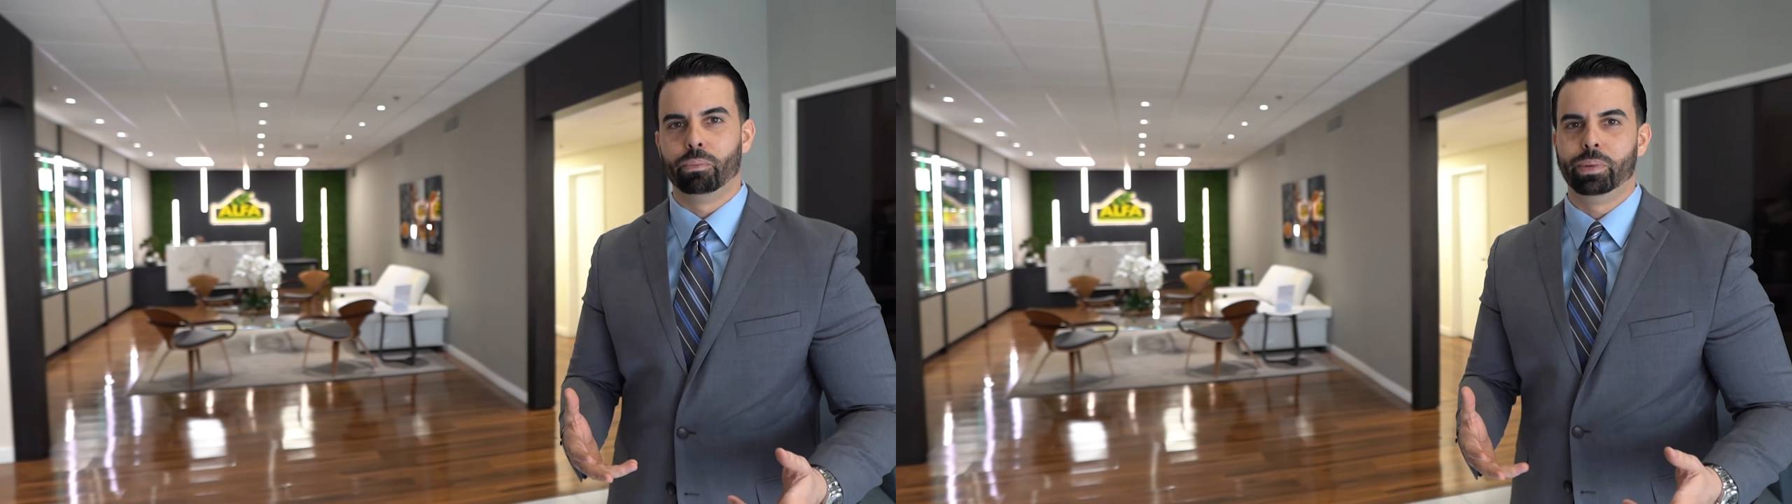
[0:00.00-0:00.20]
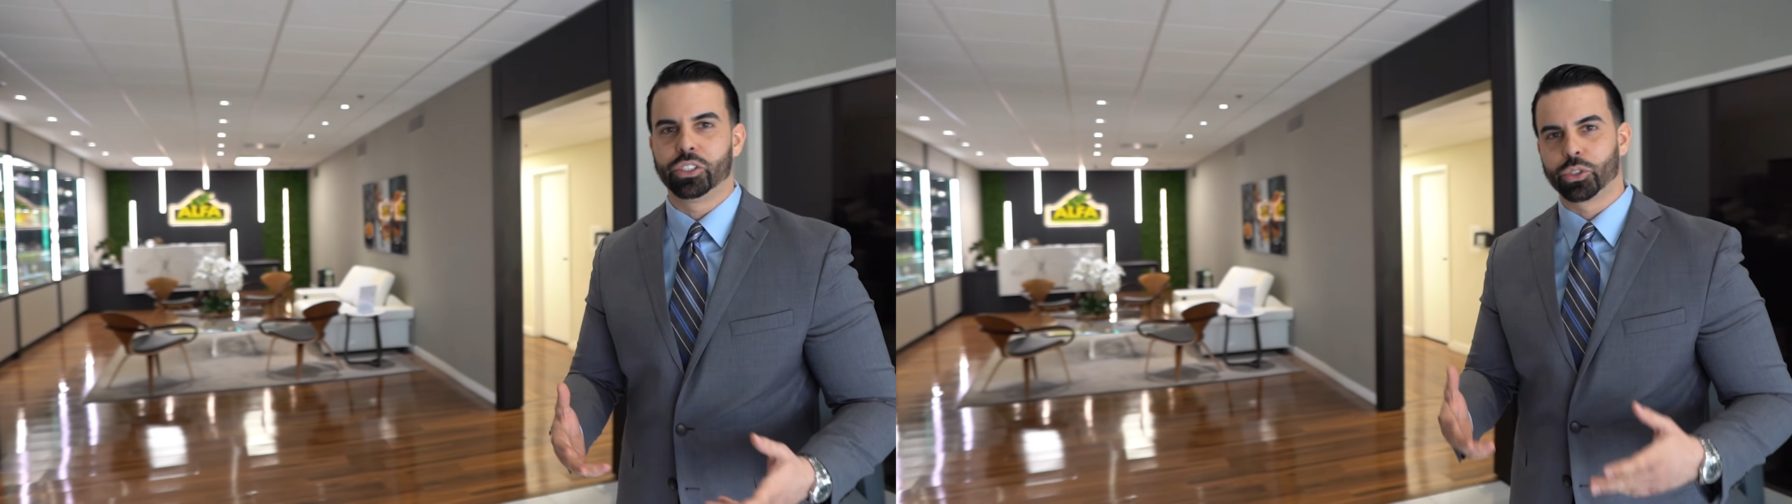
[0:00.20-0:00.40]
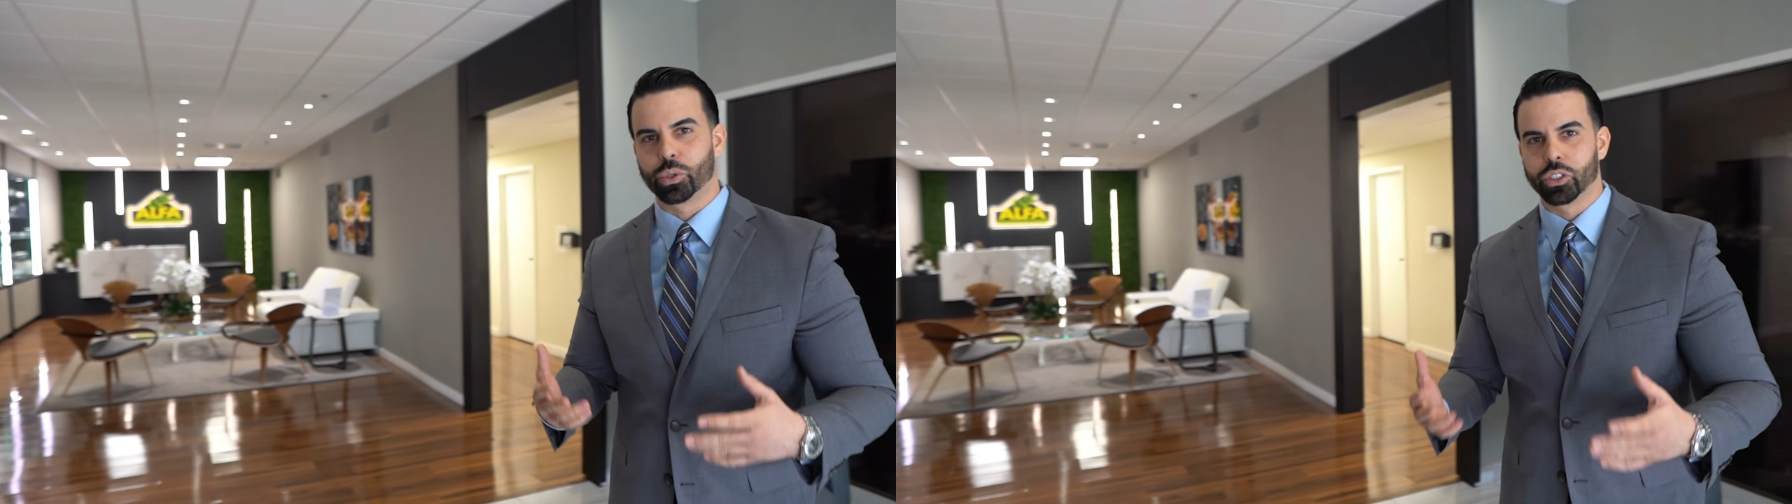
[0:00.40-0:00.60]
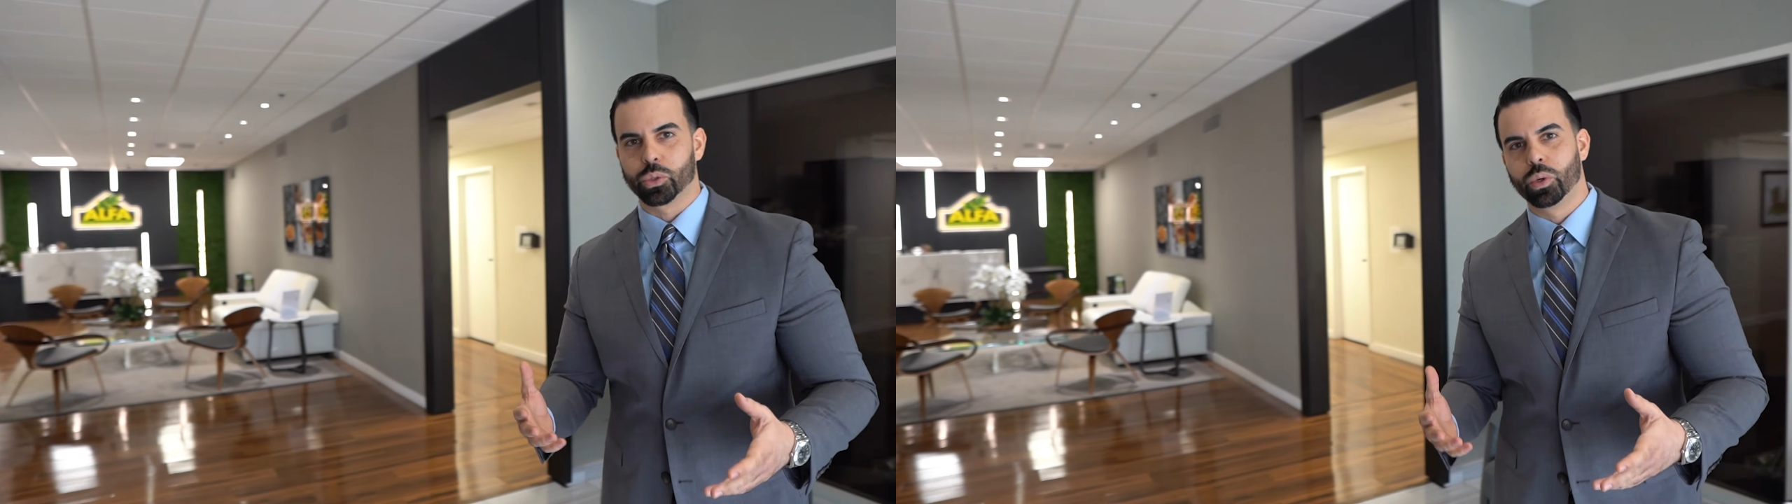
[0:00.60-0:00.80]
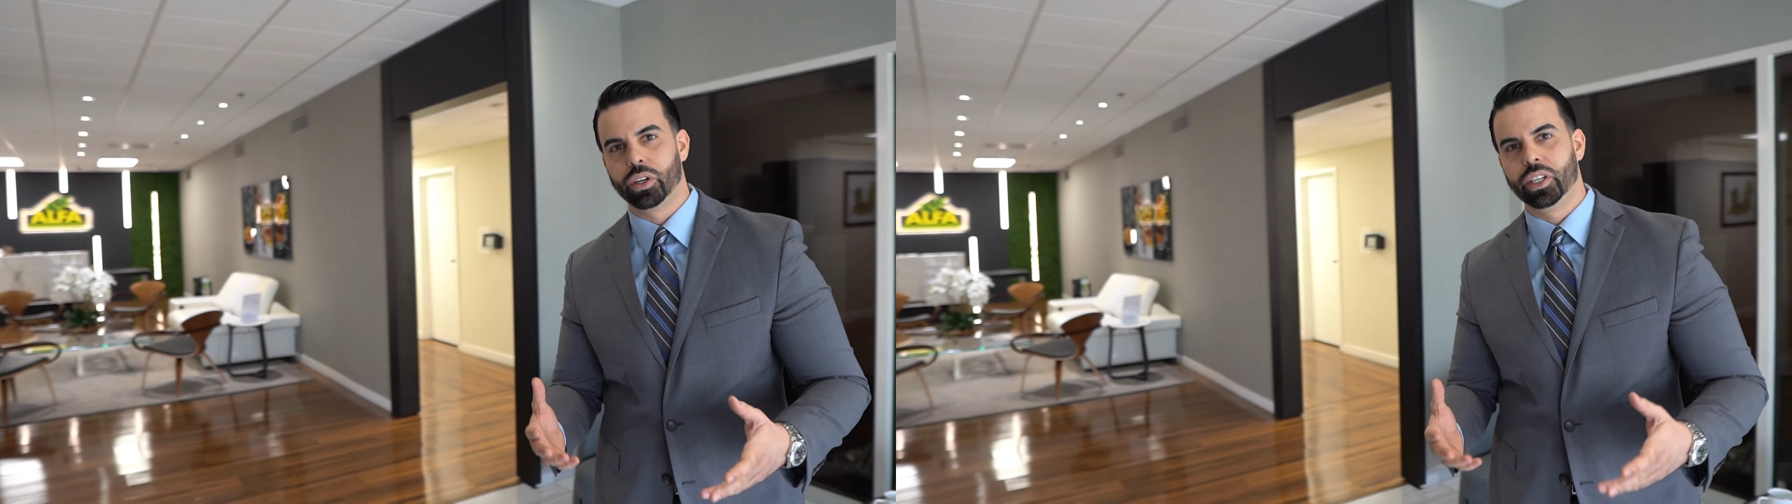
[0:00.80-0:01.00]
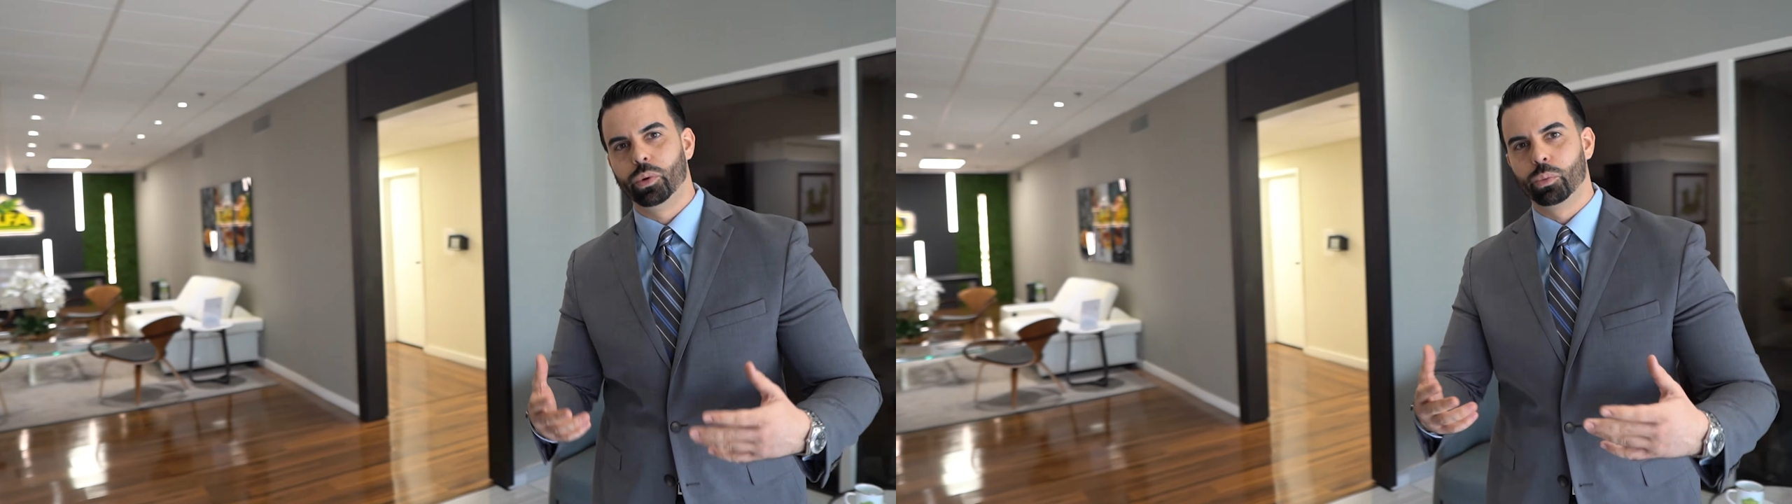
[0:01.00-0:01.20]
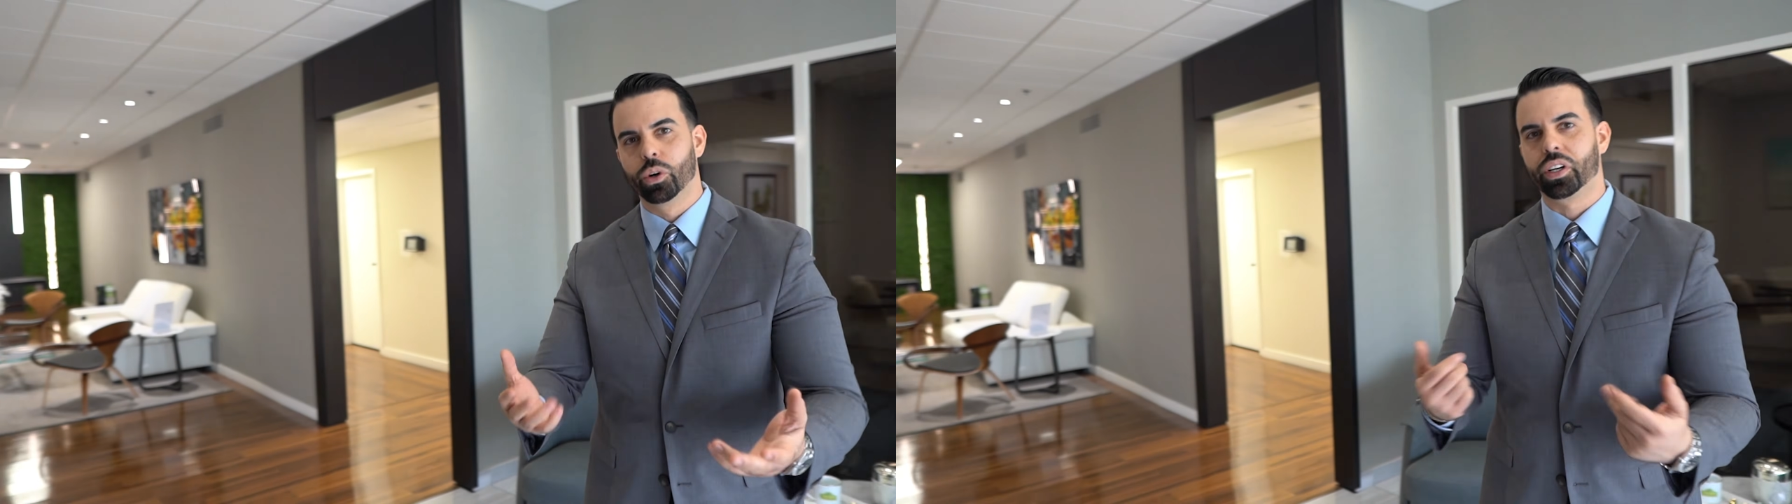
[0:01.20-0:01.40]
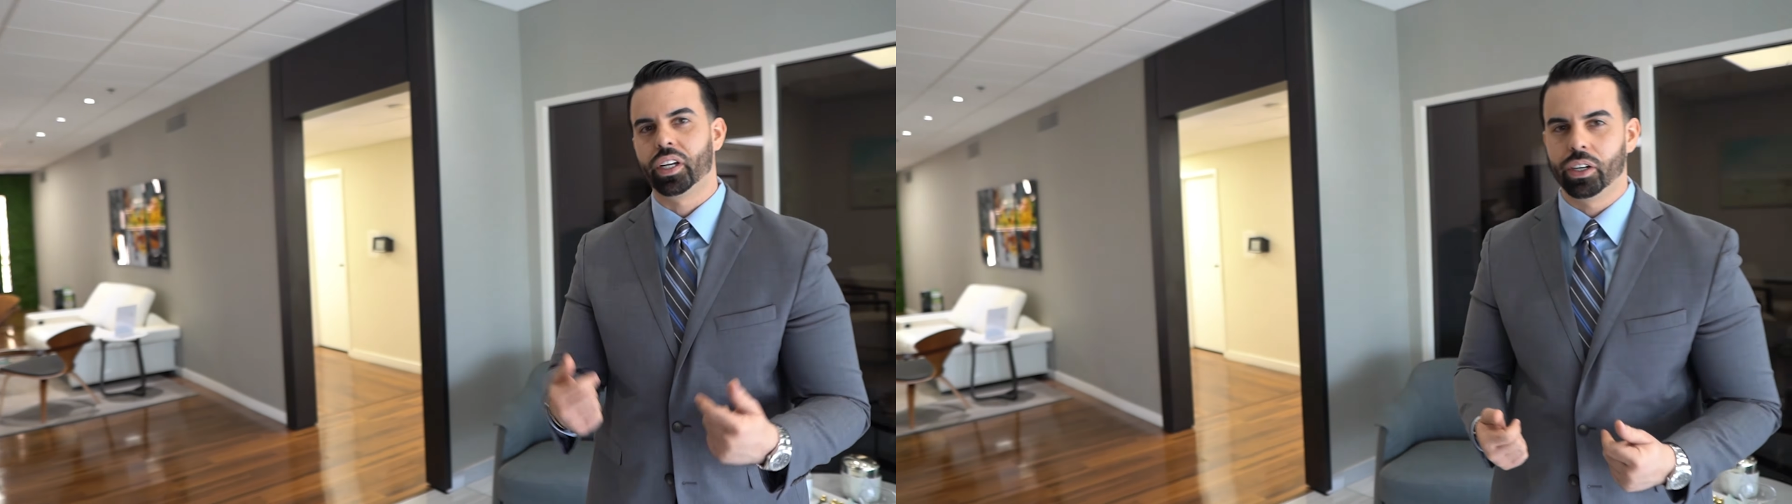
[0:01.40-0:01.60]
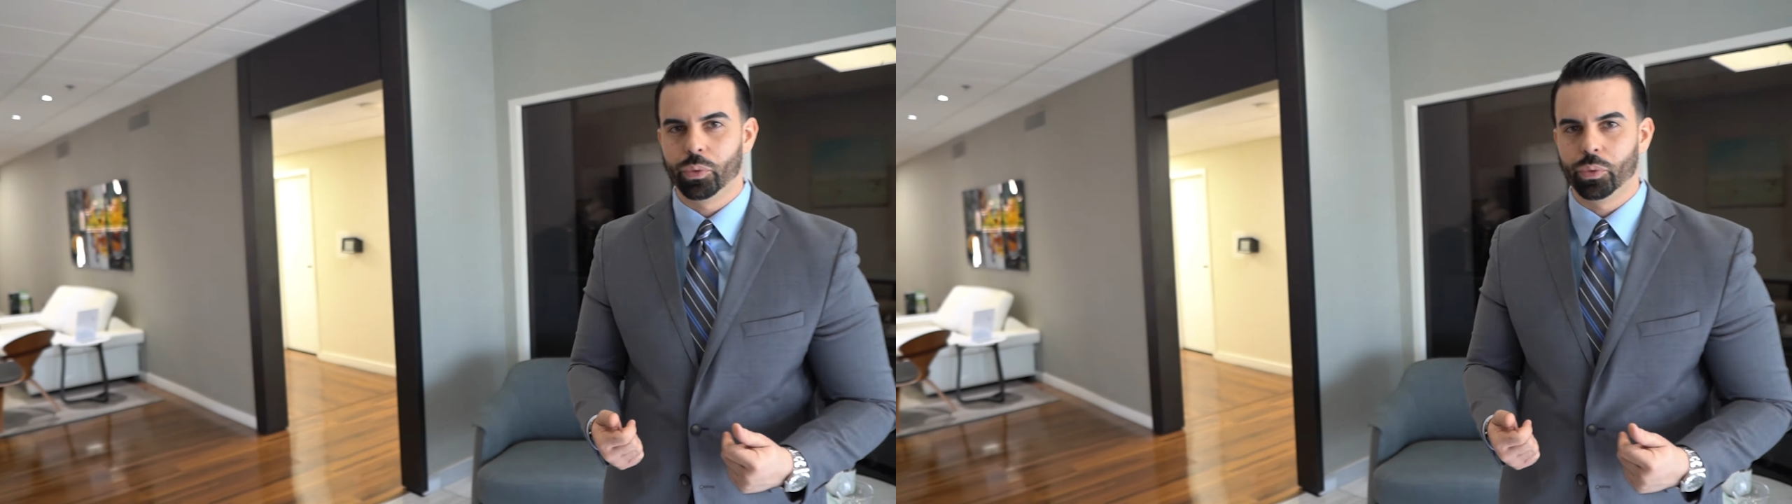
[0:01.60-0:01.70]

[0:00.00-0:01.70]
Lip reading: a bit trustworthy when working